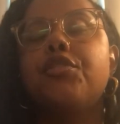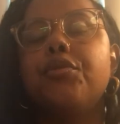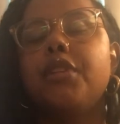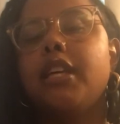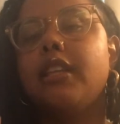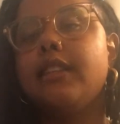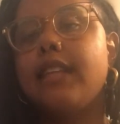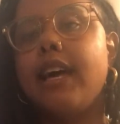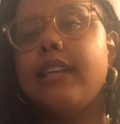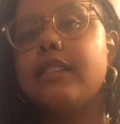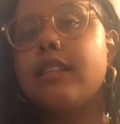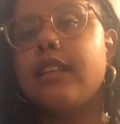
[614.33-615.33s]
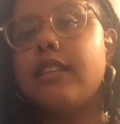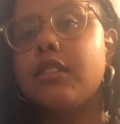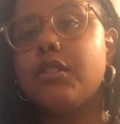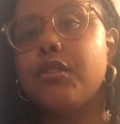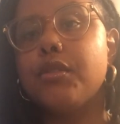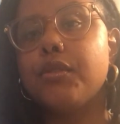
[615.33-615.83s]
you need, that is a
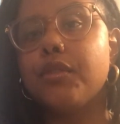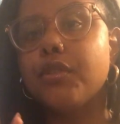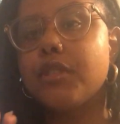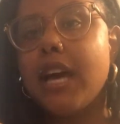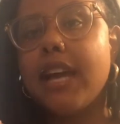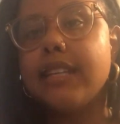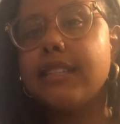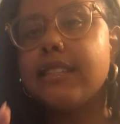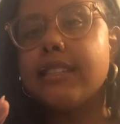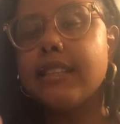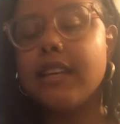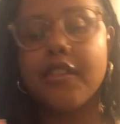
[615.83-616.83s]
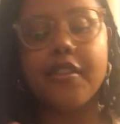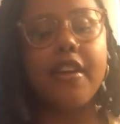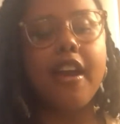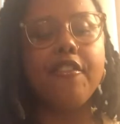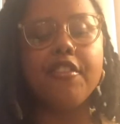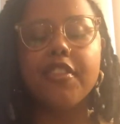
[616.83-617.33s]
lesson too. They're tied in together.
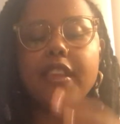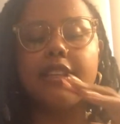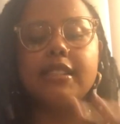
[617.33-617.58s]
Everything is